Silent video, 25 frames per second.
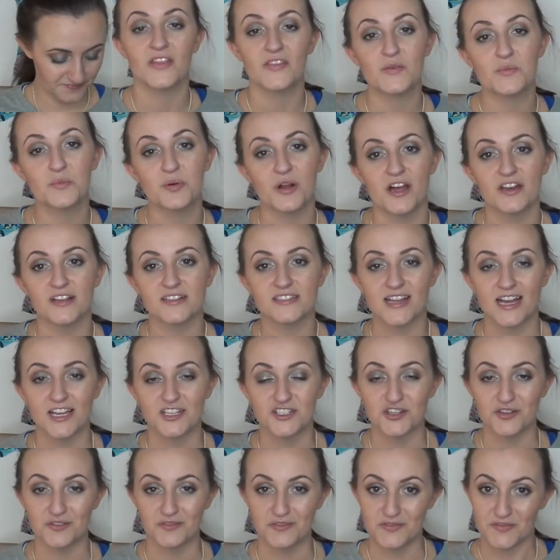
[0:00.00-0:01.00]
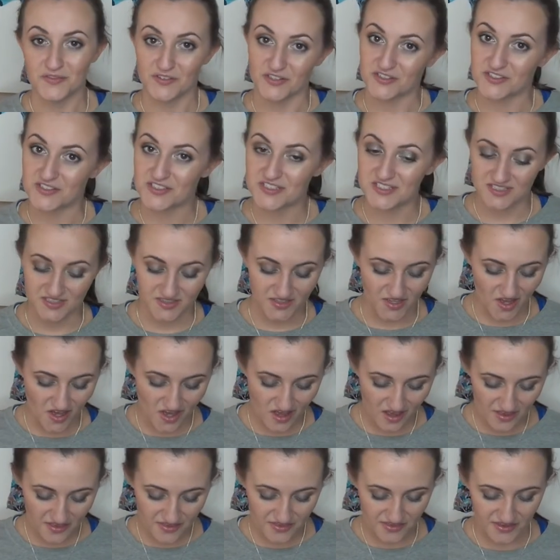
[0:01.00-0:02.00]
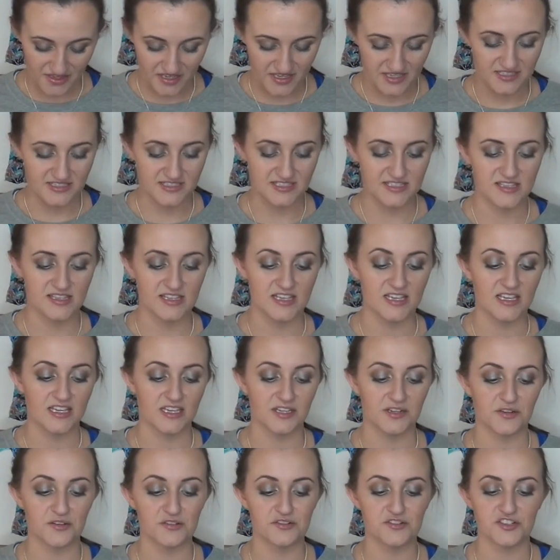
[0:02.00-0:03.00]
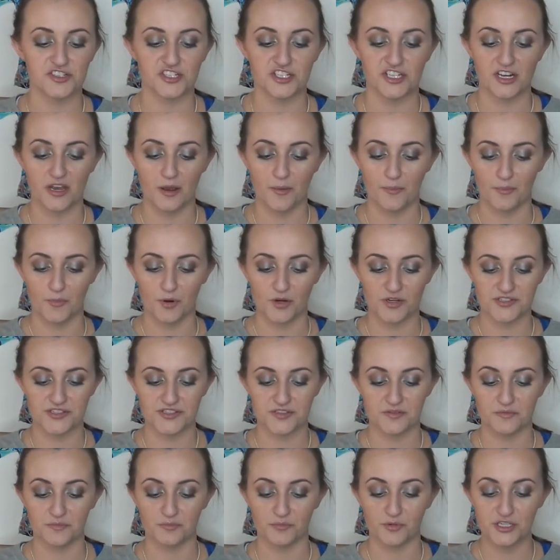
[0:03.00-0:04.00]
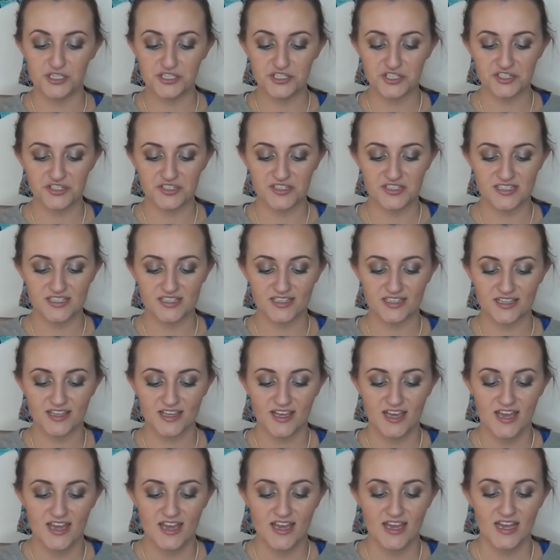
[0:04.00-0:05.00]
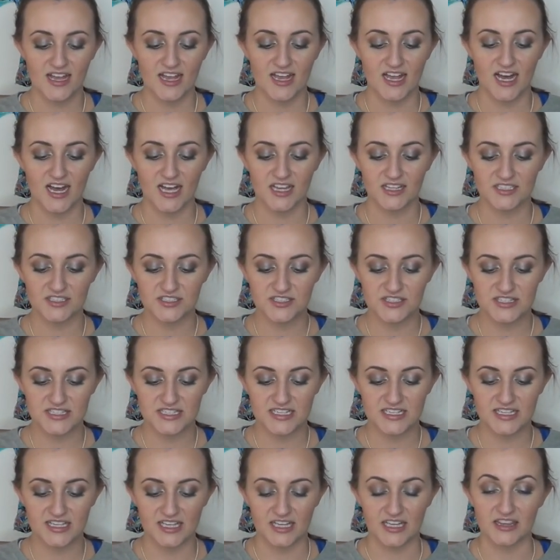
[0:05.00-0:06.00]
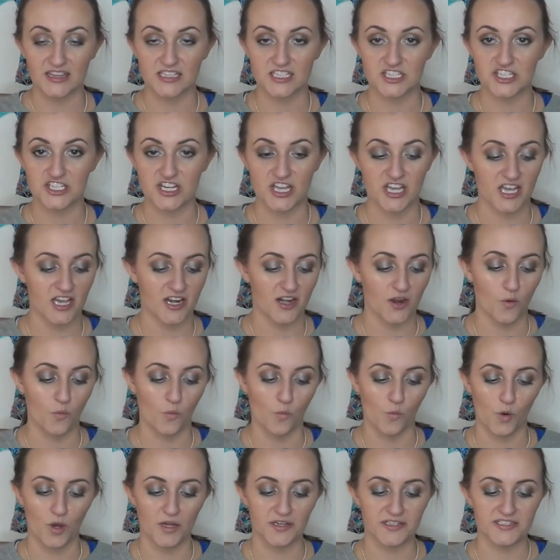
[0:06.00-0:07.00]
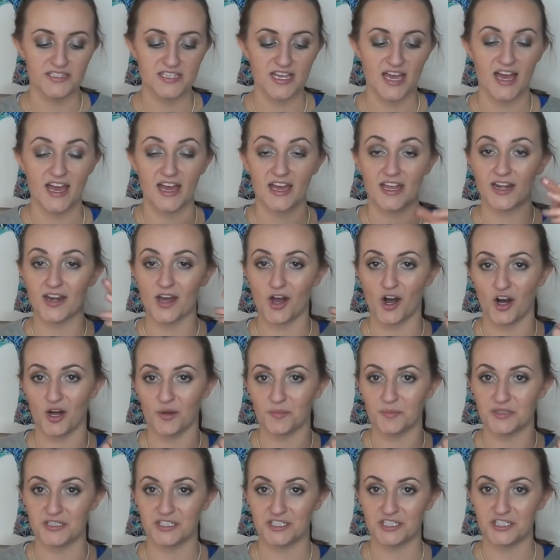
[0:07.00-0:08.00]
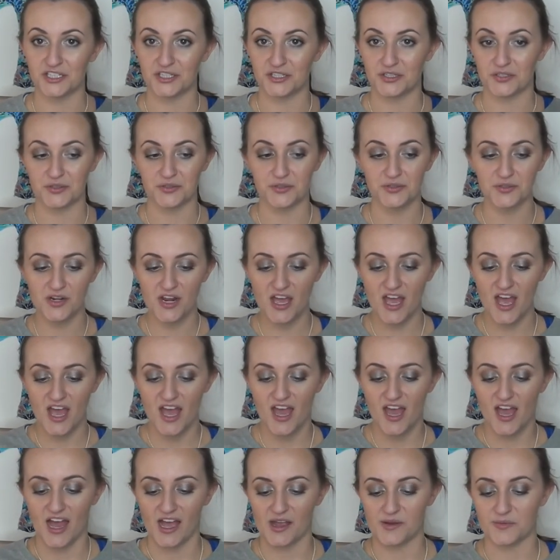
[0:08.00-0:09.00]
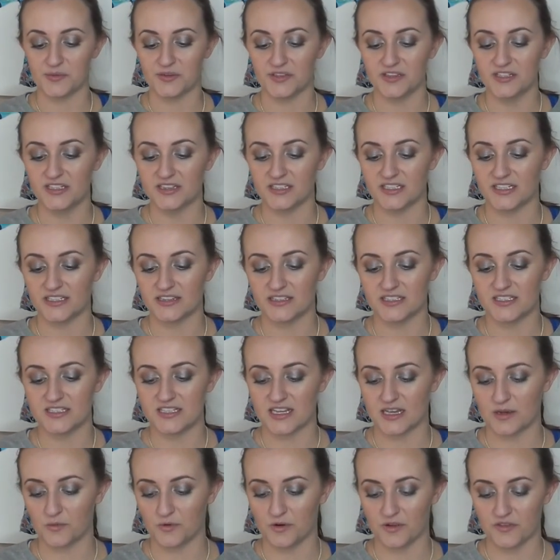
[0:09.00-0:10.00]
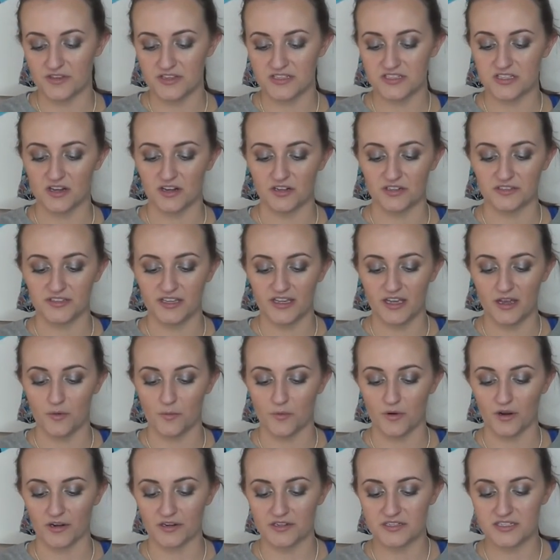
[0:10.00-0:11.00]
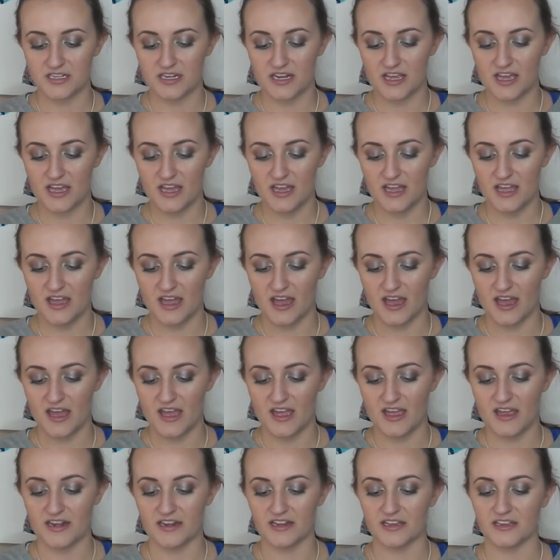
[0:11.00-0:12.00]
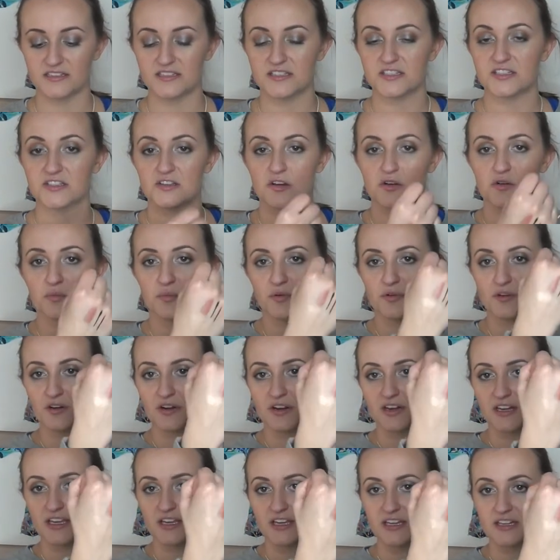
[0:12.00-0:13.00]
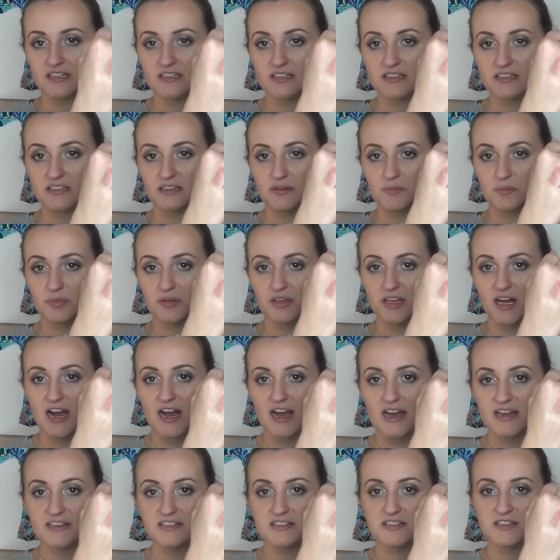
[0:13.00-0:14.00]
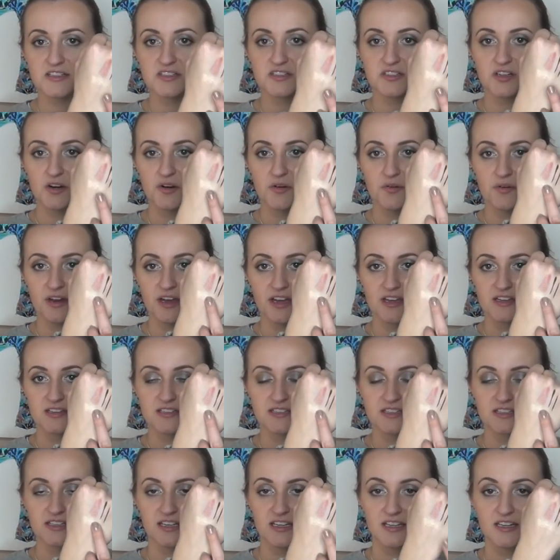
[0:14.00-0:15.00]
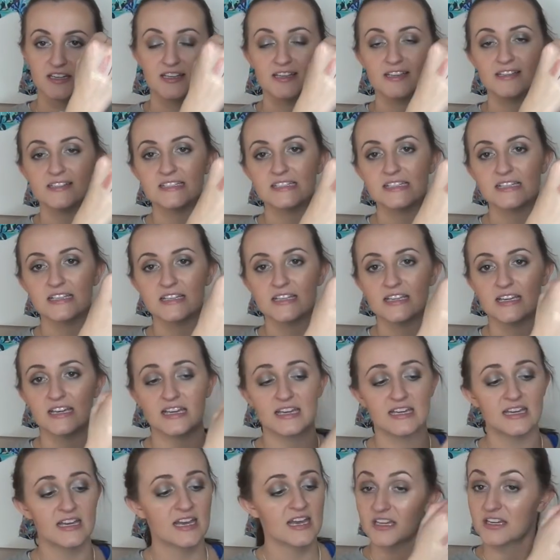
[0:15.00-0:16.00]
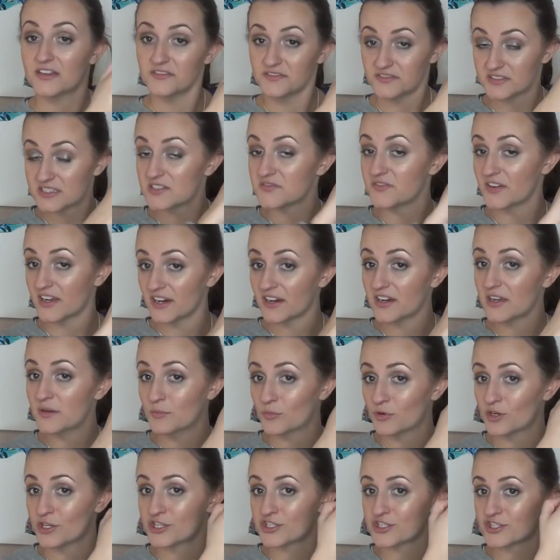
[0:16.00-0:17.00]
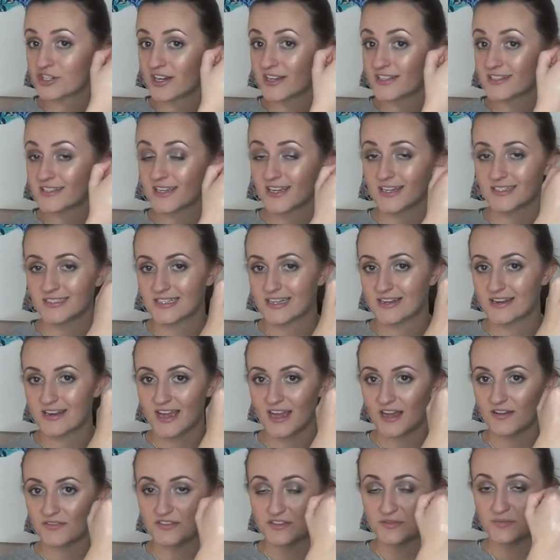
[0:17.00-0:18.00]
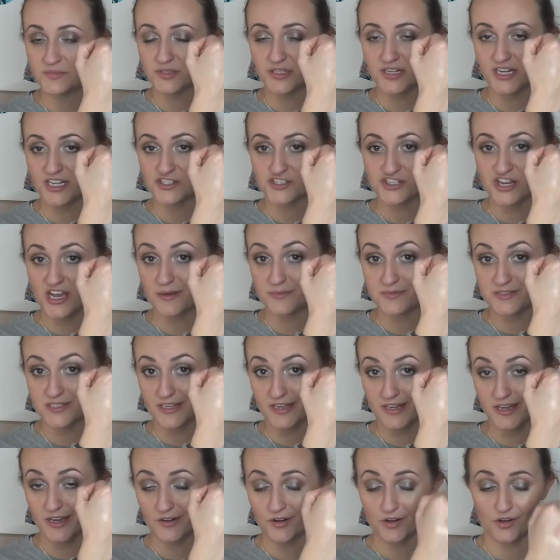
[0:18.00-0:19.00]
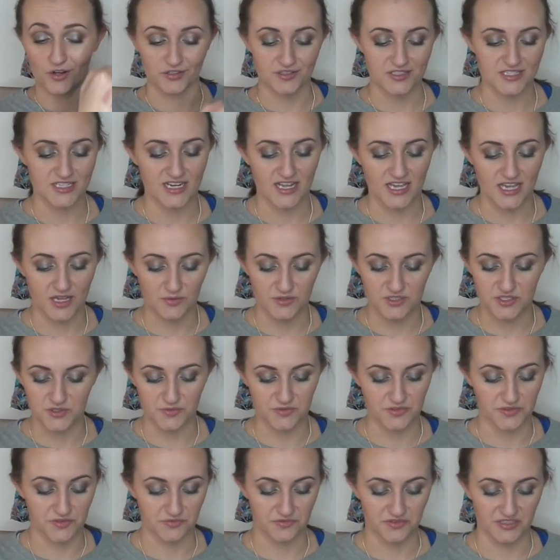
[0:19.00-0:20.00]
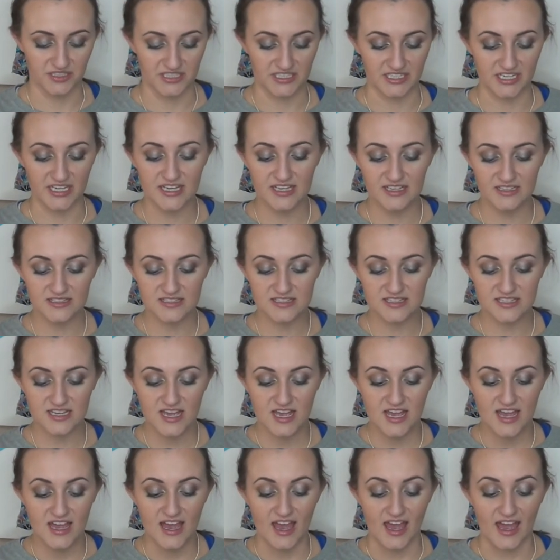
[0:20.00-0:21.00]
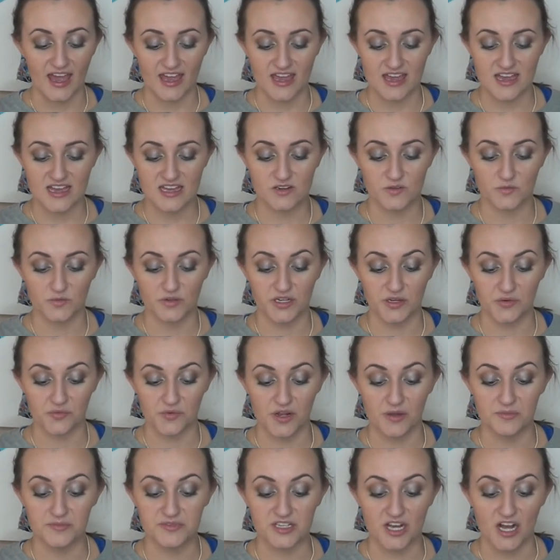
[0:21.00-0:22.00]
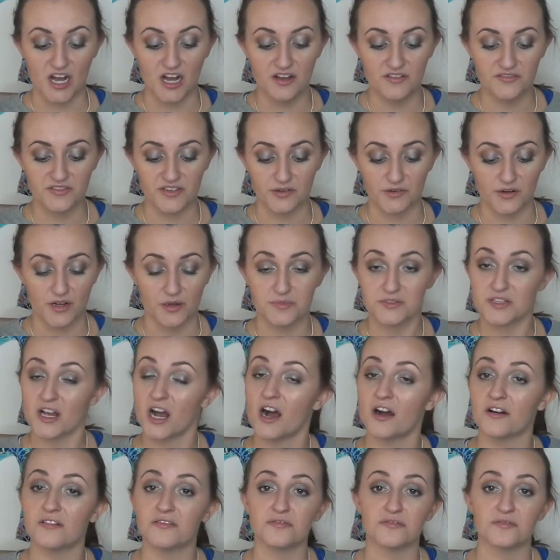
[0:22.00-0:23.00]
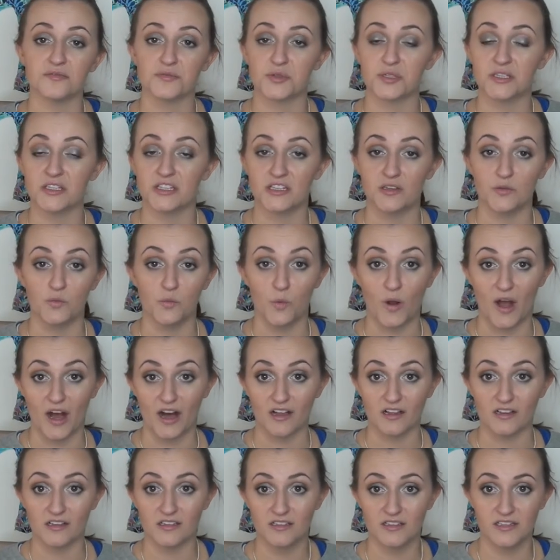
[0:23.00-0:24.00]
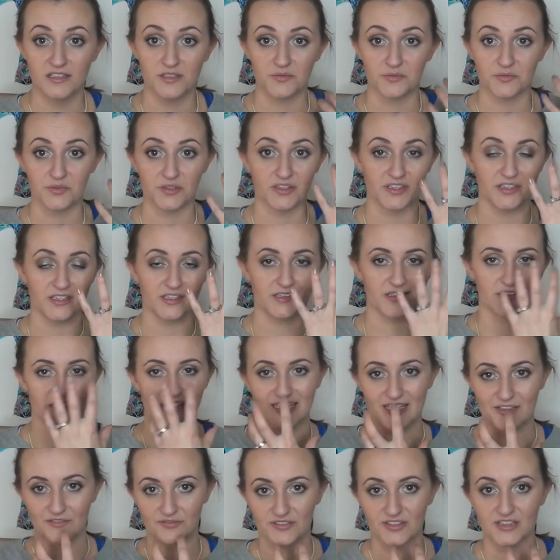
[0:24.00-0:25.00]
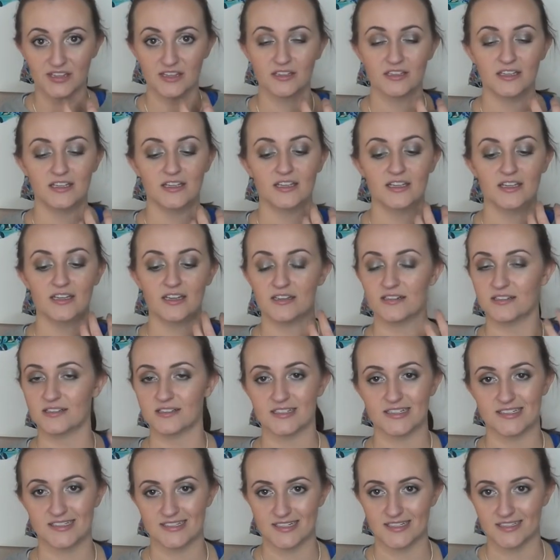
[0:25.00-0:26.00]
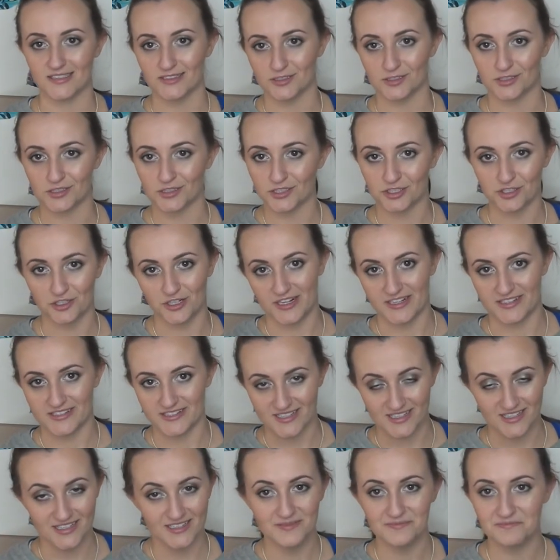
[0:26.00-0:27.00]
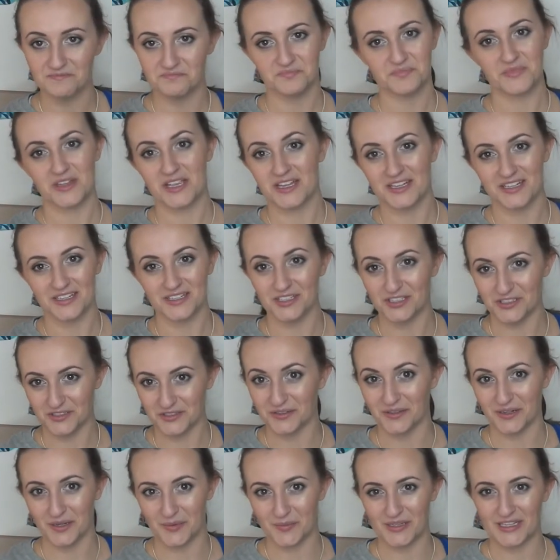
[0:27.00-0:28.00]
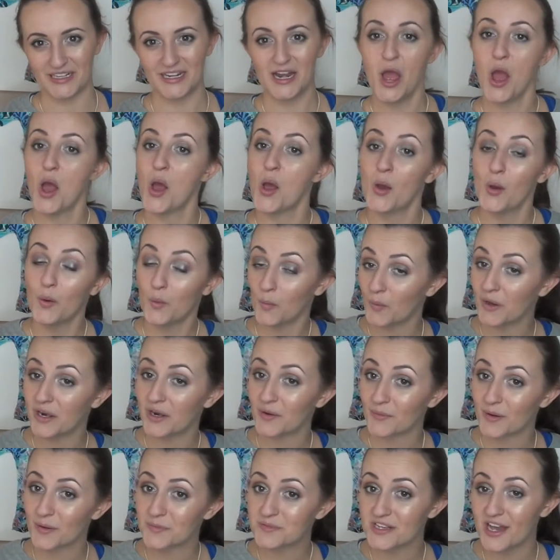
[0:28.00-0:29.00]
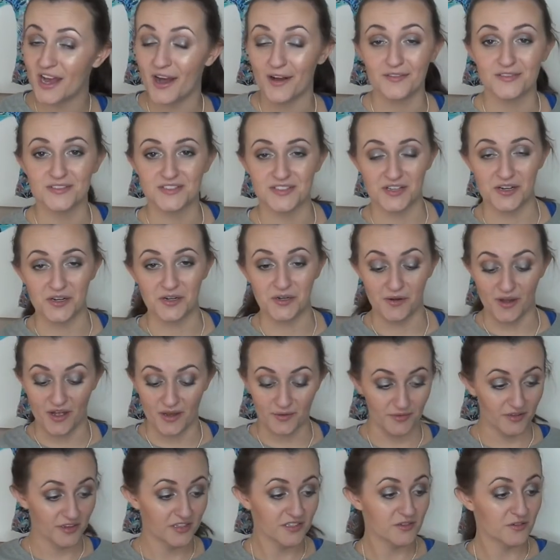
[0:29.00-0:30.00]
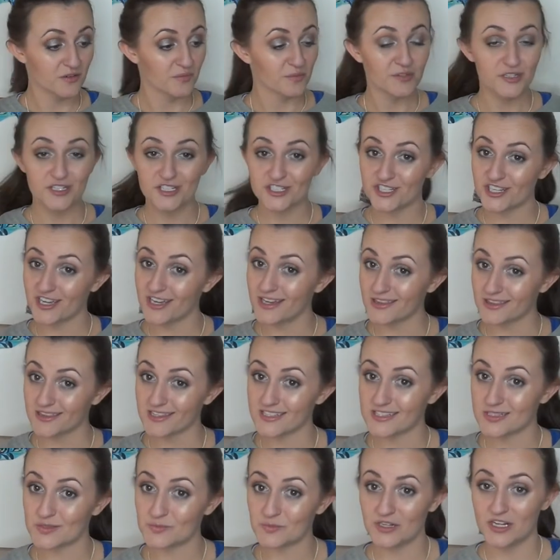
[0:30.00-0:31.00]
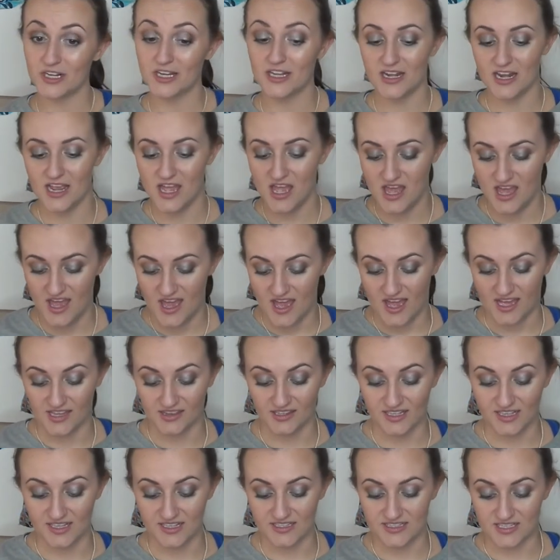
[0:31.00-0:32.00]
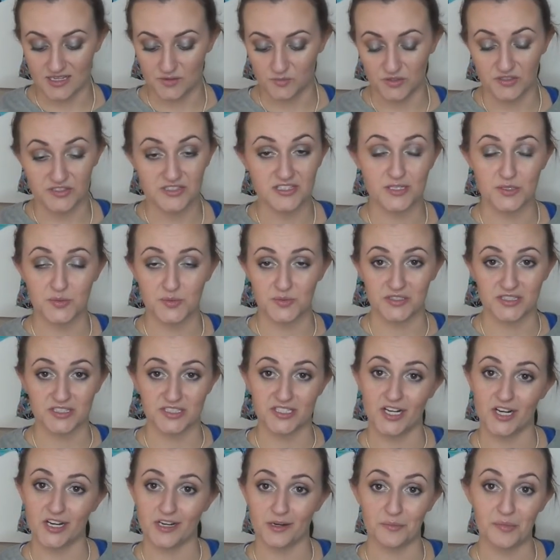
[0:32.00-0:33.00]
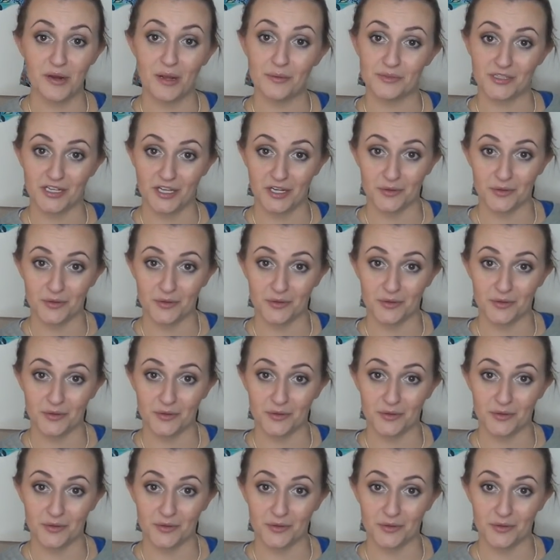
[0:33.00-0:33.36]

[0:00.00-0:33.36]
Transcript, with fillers: And the product I chose for Sloth is the Neutrogena Moisture Stick Color Stick in the shade 110 Almond Nude. I really like this. I wore this all day at work today and it's so pretty. It applies so nicely and easily. It's very moisturizing. I didn't have to put on chapstick at all today, which was really nice. And when it rubs off really well and really evenly, and it doesn't look crazy. You know what I mean? When it rubs off. So I really do appreciate this one, and like I said, once this one's gone I'm probably